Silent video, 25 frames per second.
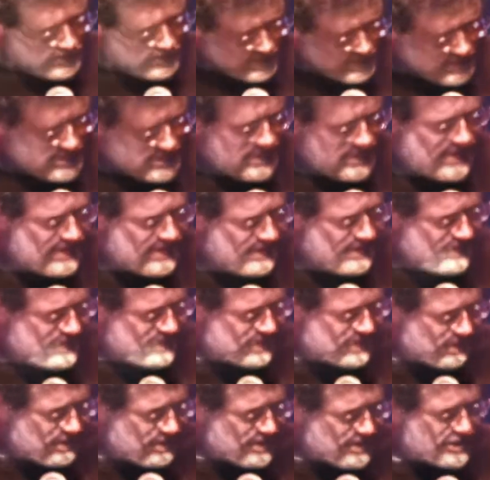
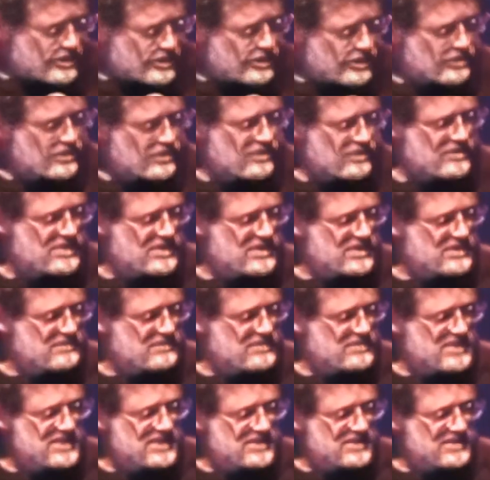slightly larger doses
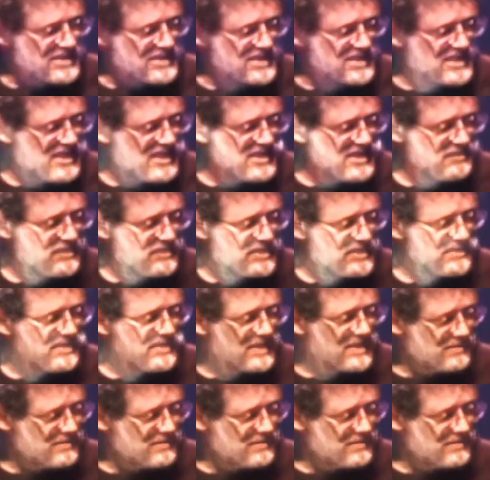of psilocybin